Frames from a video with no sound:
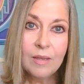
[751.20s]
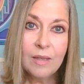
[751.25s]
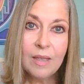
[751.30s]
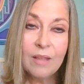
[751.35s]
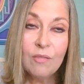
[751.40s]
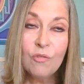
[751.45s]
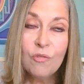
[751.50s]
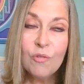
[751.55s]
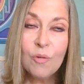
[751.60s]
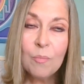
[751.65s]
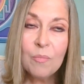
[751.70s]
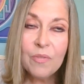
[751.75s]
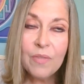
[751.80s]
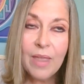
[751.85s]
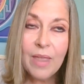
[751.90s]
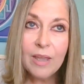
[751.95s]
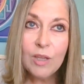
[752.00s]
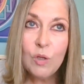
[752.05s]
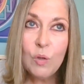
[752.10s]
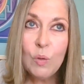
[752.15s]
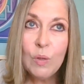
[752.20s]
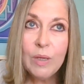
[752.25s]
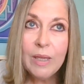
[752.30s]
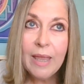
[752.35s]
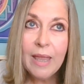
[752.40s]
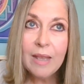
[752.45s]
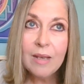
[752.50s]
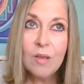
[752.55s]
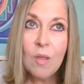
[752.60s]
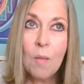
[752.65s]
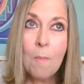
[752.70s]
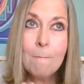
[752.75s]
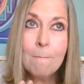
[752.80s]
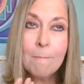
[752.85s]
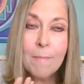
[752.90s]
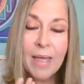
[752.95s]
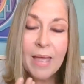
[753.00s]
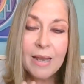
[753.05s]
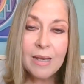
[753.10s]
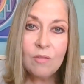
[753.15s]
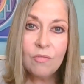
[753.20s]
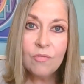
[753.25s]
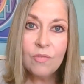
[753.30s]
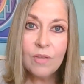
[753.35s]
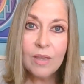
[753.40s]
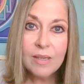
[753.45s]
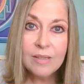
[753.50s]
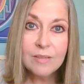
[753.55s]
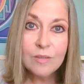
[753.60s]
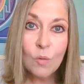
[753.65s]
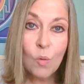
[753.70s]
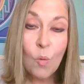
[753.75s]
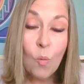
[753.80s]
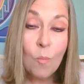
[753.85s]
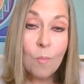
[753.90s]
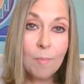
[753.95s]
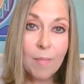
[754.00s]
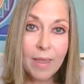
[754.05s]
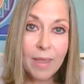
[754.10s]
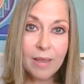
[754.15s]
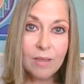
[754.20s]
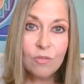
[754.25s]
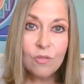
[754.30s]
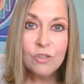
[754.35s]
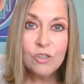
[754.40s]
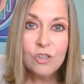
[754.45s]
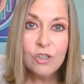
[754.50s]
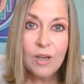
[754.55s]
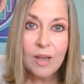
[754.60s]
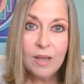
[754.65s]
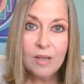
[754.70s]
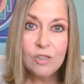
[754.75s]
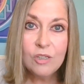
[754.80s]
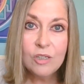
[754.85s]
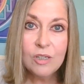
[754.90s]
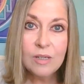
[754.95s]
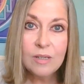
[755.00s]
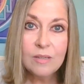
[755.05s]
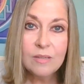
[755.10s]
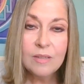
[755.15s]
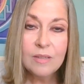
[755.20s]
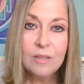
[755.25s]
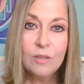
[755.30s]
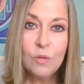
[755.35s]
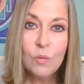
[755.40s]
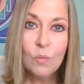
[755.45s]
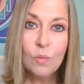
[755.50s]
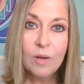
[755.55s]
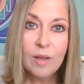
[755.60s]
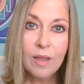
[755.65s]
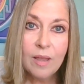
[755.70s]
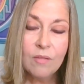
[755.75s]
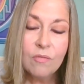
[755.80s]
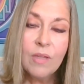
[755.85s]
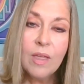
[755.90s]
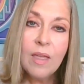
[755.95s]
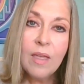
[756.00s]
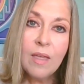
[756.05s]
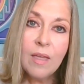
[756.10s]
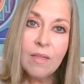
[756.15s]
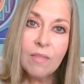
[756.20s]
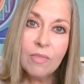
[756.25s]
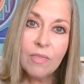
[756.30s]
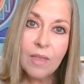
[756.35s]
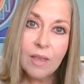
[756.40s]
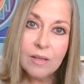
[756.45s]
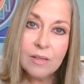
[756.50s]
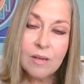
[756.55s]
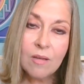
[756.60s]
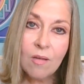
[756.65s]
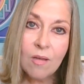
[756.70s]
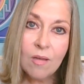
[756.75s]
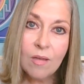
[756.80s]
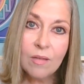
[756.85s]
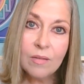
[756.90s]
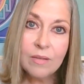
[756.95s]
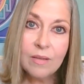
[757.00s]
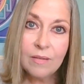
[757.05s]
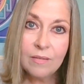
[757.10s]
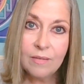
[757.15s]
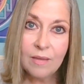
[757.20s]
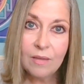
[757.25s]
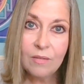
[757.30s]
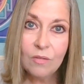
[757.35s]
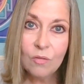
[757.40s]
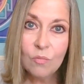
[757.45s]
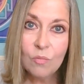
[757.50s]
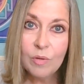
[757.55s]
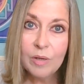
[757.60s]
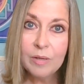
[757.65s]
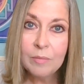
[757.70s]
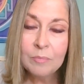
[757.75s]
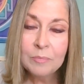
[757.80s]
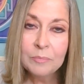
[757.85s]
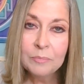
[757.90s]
And from there you can manifest or make the changes in your life that are necessary.